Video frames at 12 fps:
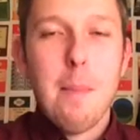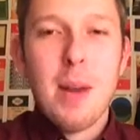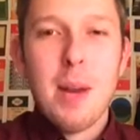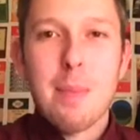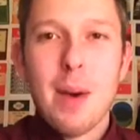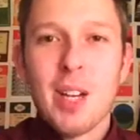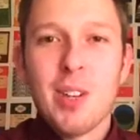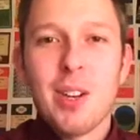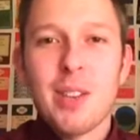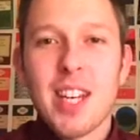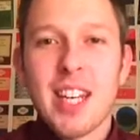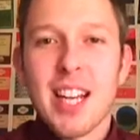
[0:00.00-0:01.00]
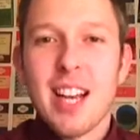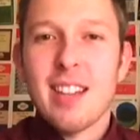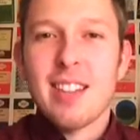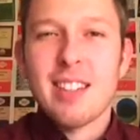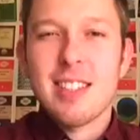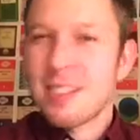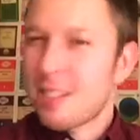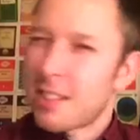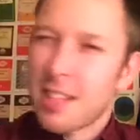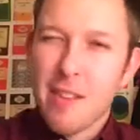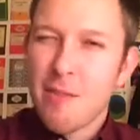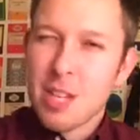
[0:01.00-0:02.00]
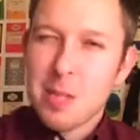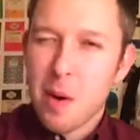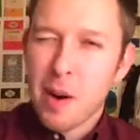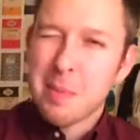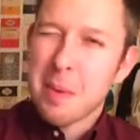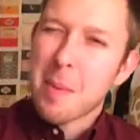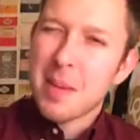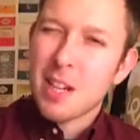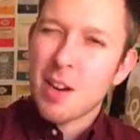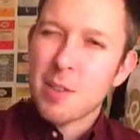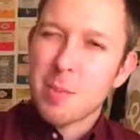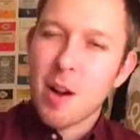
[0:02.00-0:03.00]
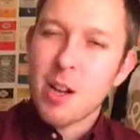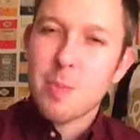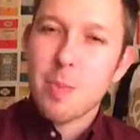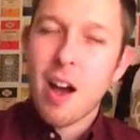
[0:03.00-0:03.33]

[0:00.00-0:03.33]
Bit of background then, I guess, because I haven't really spoken about myself as much.